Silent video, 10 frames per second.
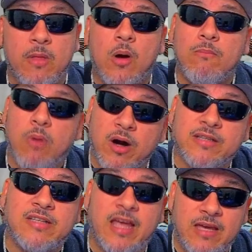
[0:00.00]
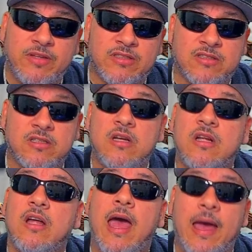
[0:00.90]
Mark Davis
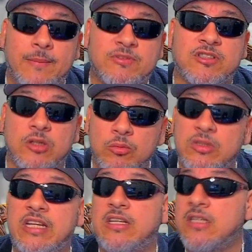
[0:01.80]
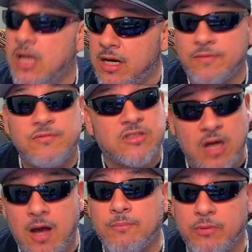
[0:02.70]
absolutely loves
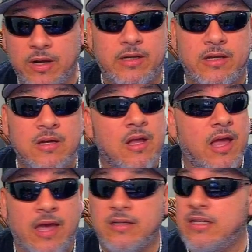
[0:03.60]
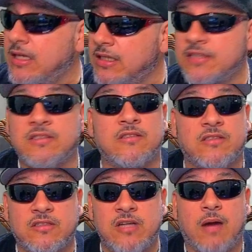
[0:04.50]
Tom Brady, and he listens to
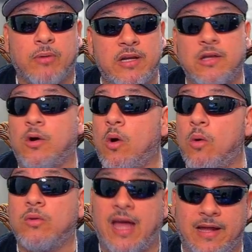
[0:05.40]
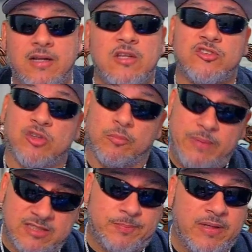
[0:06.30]
Tom Brady a whole lot. So
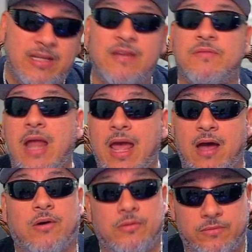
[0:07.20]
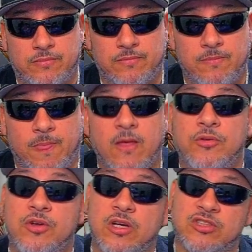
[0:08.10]
best believe now,
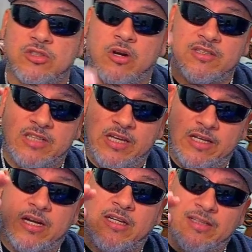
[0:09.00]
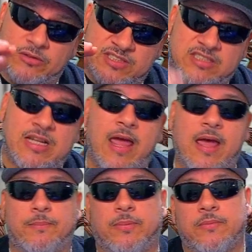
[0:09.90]
you're going to start seeing a little stamp